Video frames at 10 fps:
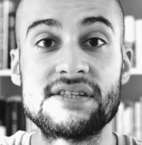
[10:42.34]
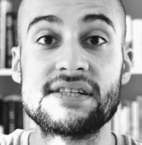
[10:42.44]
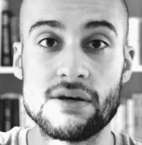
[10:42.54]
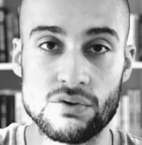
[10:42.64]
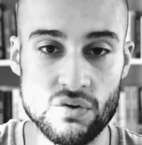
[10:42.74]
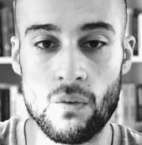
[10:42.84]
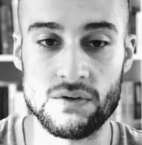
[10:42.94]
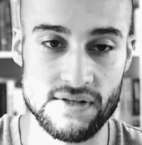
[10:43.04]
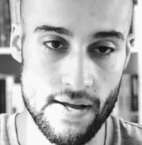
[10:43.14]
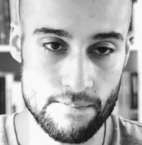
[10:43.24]
and skill
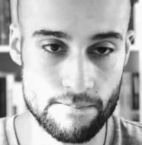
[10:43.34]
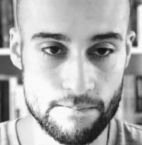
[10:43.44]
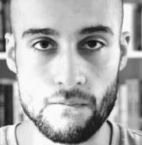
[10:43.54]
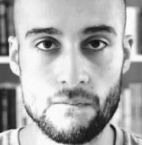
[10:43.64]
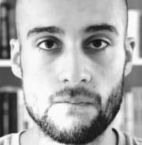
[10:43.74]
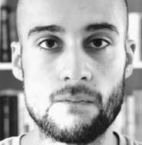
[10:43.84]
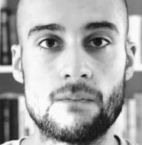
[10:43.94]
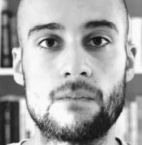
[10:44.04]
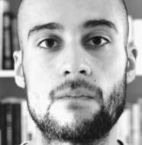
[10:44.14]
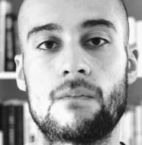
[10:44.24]
towards that.
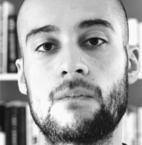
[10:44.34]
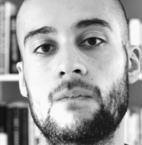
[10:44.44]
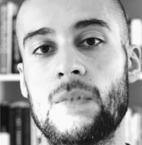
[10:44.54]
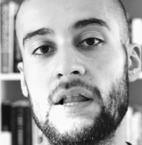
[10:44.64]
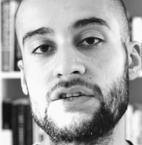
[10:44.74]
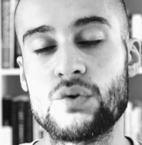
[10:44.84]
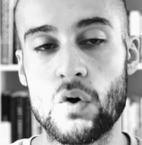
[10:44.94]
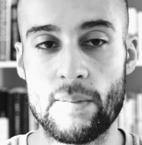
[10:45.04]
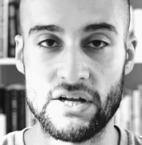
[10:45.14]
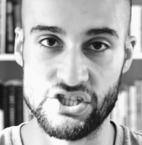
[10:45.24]
Now let's
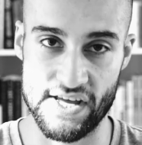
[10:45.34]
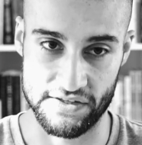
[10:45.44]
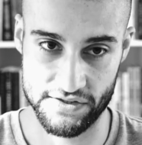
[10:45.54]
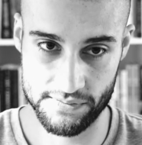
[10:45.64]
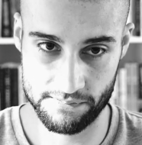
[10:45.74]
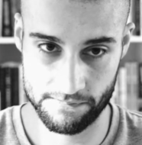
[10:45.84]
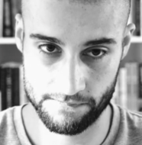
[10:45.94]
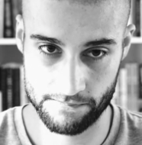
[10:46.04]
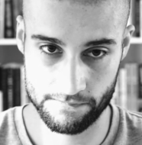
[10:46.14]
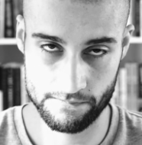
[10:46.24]
talk about genes.
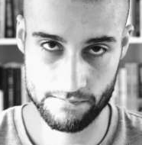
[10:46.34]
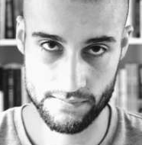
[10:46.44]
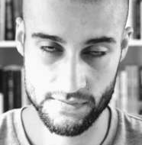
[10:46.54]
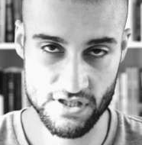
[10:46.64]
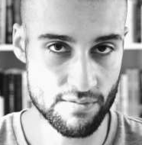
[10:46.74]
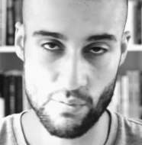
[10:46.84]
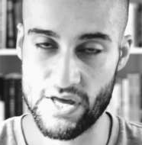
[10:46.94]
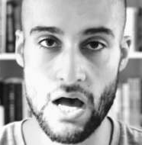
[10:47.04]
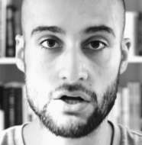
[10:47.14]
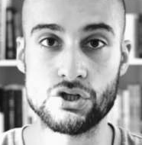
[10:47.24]
Something we
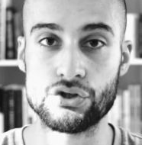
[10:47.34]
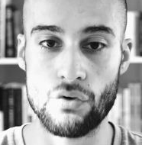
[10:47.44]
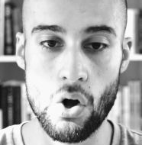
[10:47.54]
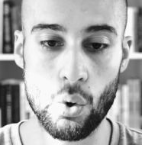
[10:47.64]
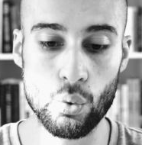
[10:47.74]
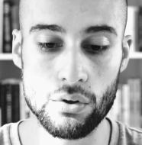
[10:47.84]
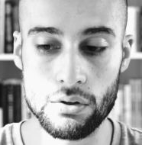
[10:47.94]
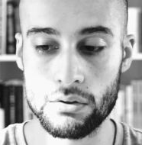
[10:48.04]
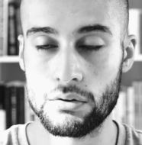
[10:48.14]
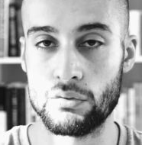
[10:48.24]
can't control
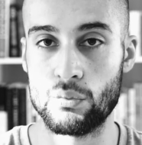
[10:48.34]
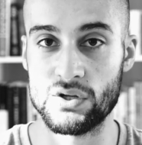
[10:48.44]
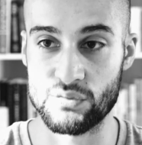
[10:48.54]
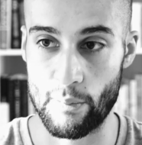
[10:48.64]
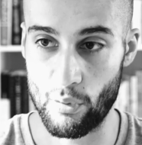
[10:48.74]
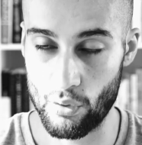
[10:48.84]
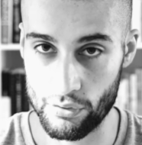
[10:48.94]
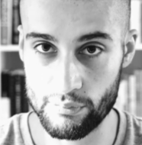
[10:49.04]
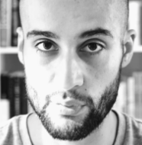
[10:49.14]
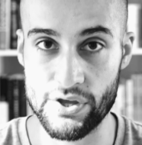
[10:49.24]
once we're
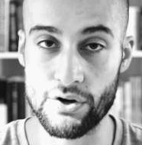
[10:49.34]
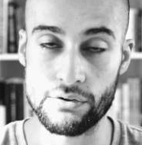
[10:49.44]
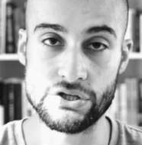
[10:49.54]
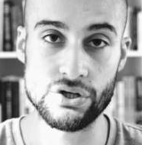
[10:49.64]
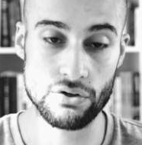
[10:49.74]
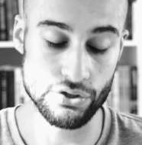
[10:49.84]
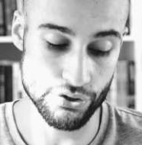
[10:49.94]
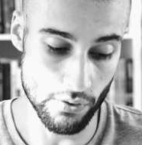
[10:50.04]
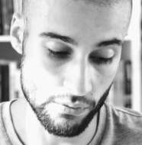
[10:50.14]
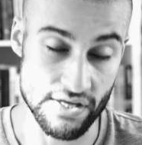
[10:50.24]
born, we can only
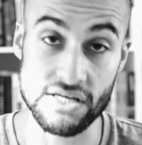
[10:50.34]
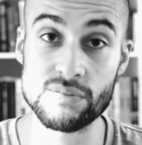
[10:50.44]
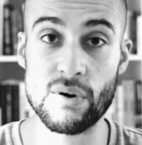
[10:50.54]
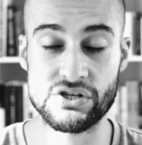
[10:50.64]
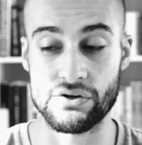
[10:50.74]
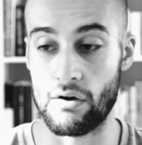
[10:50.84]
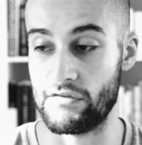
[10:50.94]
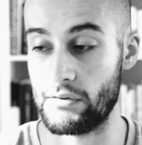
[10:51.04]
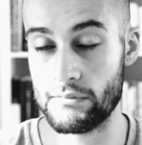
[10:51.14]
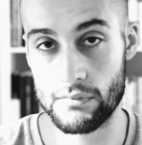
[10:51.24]
control the expression
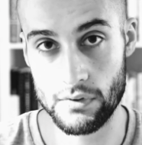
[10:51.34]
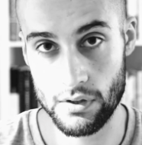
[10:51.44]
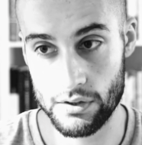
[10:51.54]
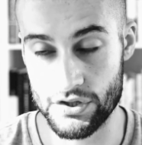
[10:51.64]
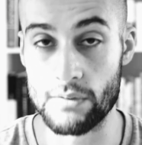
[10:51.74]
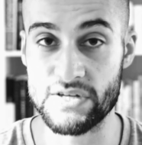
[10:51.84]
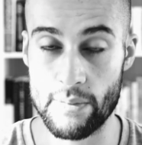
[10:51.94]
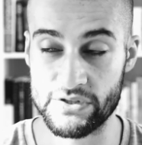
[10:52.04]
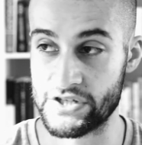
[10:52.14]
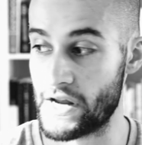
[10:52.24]
of them, termed
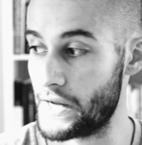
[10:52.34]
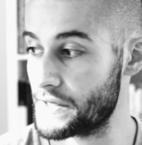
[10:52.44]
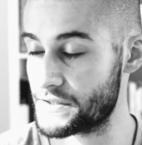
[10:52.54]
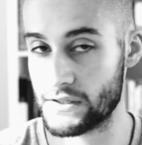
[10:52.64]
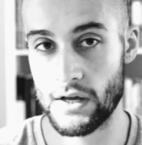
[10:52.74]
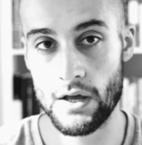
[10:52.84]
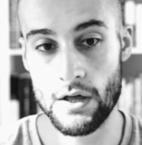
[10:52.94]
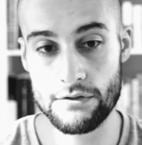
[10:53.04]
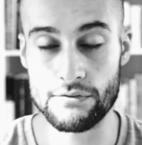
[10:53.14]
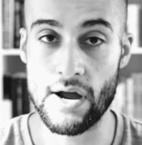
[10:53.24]
epigenetics,
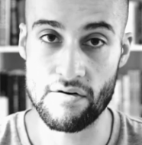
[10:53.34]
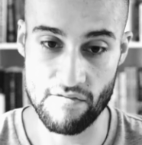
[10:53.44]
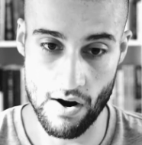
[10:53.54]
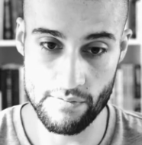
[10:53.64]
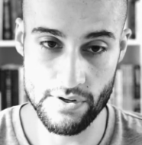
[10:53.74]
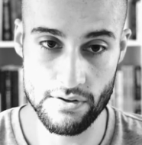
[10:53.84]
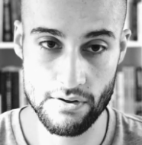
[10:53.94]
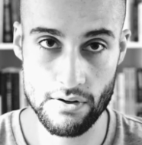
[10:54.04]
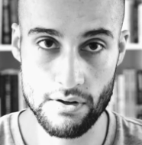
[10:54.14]
through our environment